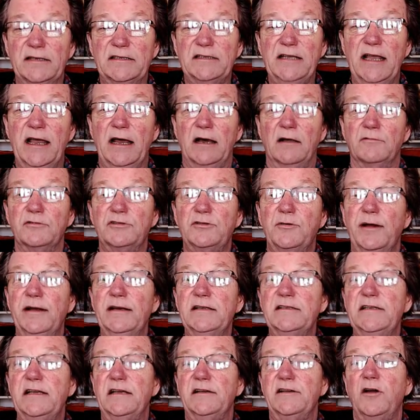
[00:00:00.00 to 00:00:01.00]
a sale. It was
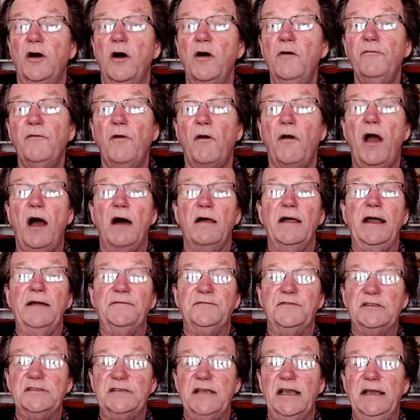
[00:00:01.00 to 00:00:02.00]
quite a sale, and overall, I
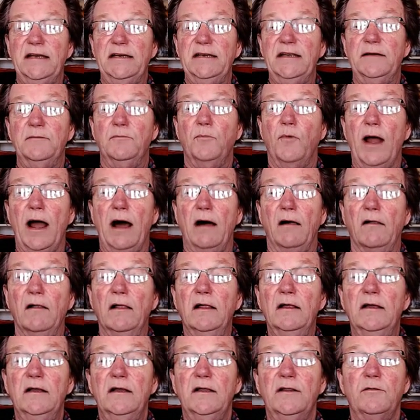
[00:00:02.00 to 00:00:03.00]
have to say it did well.
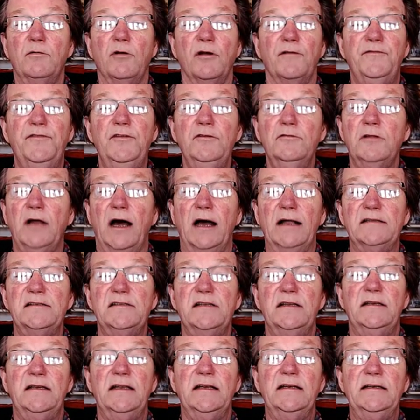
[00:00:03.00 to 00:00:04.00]
There were a few lots
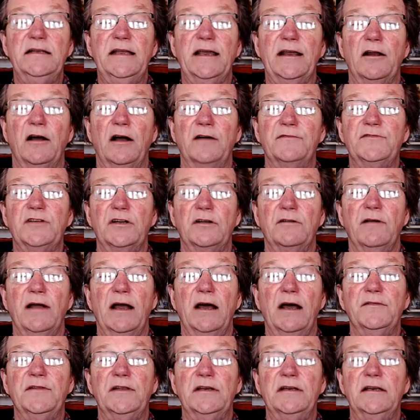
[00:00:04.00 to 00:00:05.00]
that didn't get off the
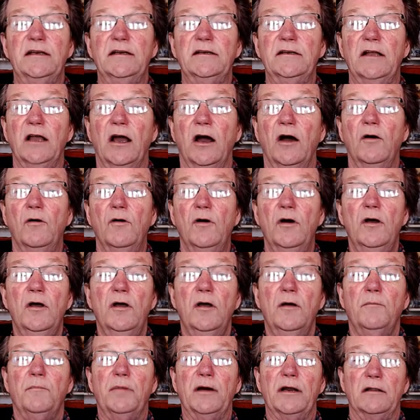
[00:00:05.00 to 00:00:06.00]
ground, that didn't go,
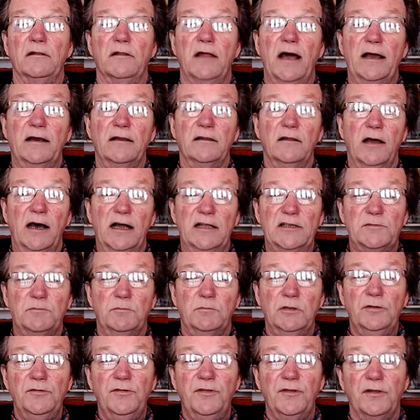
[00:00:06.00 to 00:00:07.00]
But a lot of lots
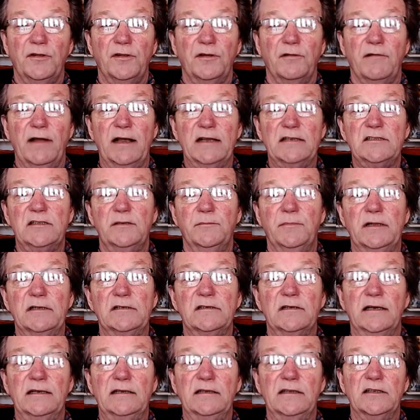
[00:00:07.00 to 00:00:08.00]
blew through their
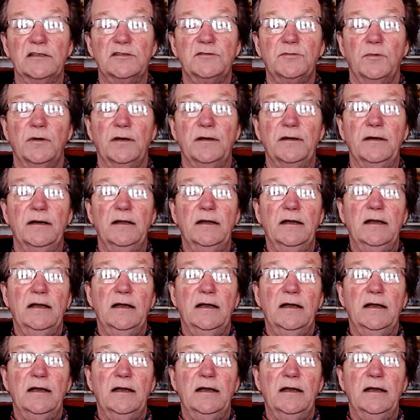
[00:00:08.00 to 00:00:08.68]
estimates, like this one,